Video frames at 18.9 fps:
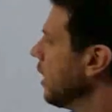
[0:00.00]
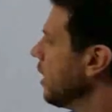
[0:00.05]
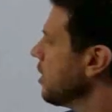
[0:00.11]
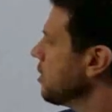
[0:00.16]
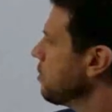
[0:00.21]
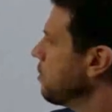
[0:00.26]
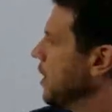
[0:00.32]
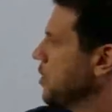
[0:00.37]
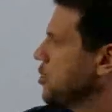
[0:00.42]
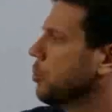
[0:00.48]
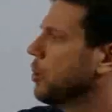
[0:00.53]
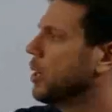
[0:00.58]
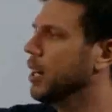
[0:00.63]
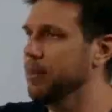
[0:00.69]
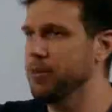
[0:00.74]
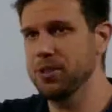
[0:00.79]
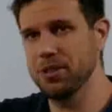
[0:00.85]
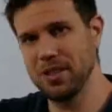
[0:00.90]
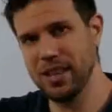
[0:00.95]
special
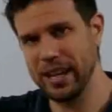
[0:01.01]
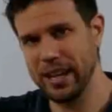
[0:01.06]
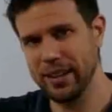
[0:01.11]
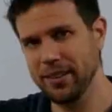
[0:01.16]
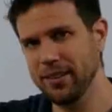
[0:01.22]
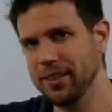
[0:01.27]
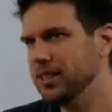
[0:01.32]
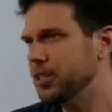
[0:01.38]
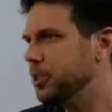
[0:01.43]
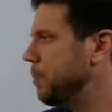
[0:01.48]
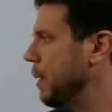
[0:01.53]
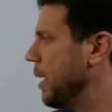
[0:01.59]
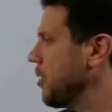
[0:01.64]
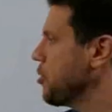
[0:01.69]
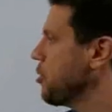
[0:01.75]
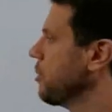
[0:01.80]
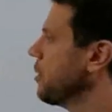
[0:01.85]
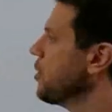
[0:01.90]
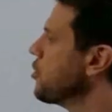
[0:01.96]
covers that.
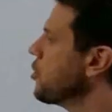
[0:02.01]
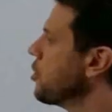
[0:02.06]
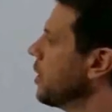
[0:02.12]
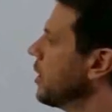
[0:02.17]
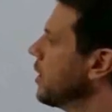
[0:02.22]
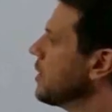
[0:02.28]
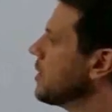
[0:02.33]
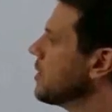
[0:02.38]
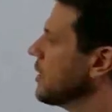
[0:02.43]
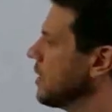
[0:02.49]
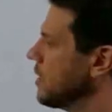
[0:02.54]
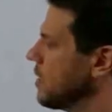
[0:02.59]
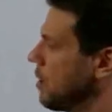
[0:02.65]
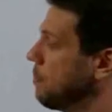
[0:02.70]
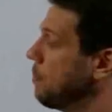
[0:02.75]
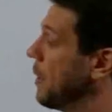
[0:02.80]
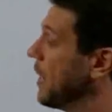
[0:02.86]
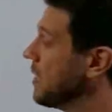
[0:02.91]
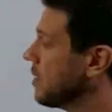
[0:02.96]
Special insurance is
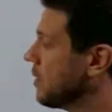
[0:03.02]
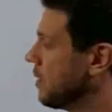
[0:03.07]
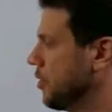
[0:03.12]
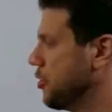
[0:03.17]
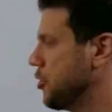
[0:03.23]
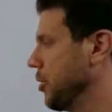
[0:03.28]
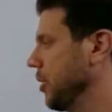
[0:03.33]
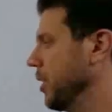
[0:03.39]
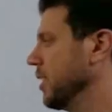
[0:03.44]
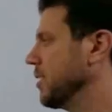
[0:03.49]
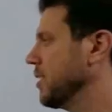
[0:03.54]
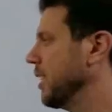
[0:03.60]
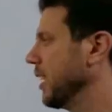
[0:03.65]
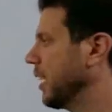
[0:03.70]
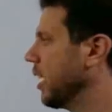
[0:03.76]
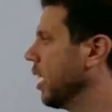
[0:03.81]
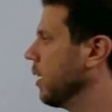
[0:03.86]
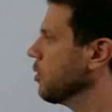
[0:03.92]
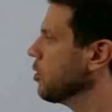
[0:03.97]
the best insurance.
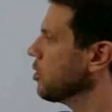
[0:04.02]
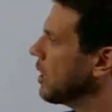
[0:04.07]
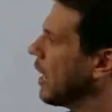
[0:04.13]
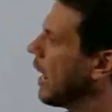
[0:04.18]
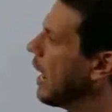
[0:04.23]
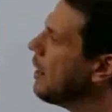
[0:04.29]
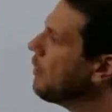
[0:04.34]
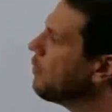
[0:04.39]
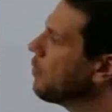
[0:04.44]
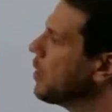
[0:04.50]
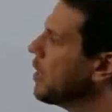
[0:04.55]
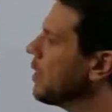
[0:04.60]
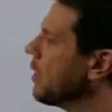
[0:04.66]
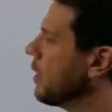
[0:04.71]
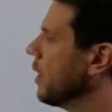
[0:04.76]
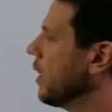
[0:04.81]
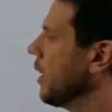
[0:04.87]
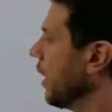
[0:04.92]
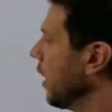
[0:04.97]
It covers
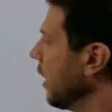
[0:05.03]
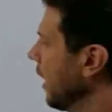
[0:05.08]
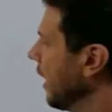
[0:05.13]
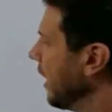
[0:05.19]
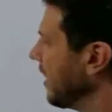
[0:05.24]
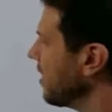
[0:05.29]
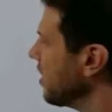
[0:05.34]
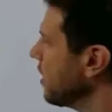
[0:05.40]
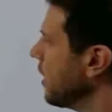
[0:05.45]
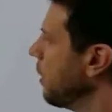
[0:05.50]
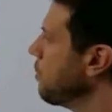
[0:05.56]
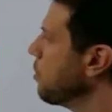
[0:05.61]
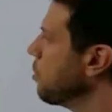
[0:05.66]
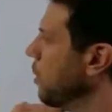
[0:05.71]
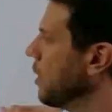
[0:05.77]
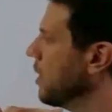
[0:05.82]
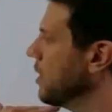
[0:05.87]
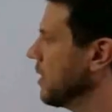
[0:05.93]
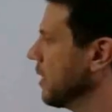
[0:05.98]
everything except
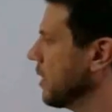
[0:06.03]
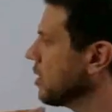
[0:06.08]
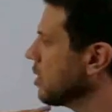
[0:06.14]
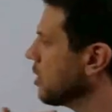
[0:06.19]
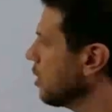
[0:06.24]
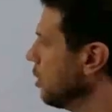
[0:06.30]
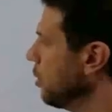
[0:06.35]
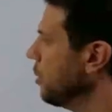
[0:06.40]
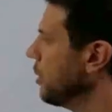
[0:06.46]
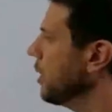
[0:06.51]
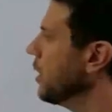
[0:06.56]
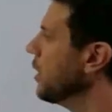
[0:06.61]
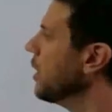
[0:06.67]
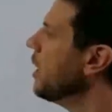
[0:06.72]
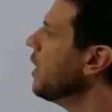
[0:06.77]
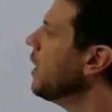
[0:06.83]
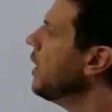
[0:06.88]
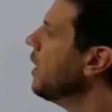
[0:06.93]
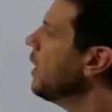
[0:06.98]
what is excluded.
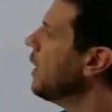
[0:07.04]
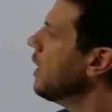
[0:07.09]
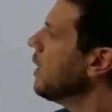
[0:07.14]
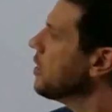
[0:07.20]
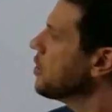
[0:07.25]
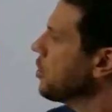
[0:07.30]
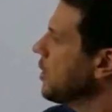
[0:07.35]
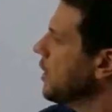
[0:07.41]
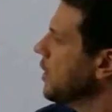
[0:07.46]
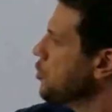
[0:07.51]
So the